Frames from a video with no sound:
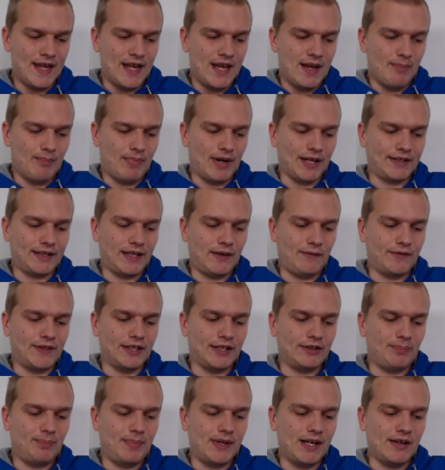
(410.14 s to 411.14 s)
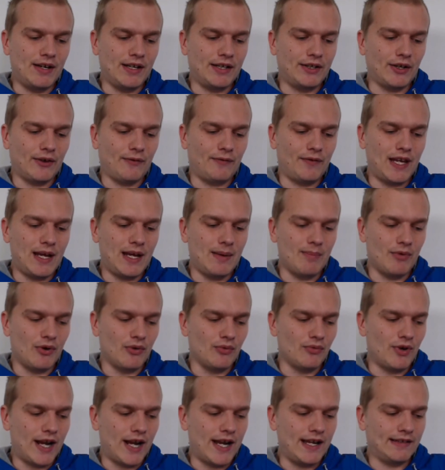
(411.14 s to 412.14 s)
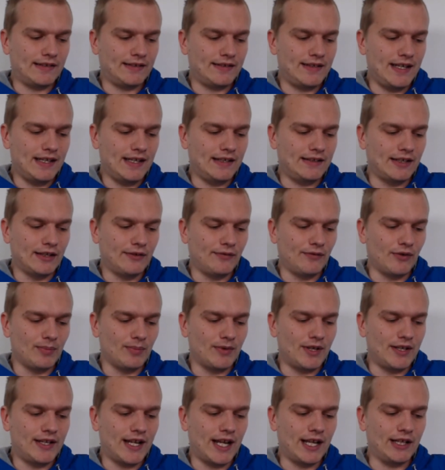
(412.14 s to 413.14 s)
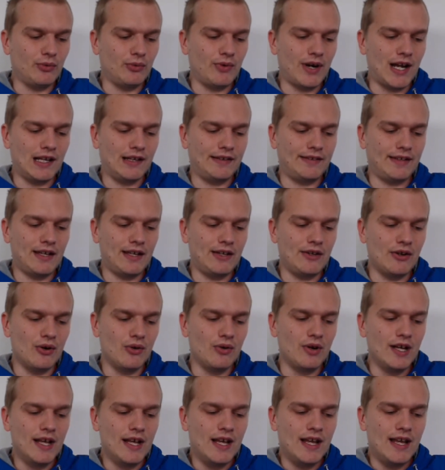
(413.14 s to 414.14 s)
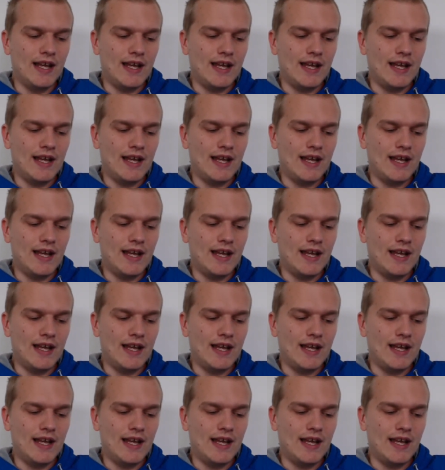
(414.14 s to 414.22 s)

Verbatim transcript: But if the Spirit of him who raised Jesus from the dead dwells in you,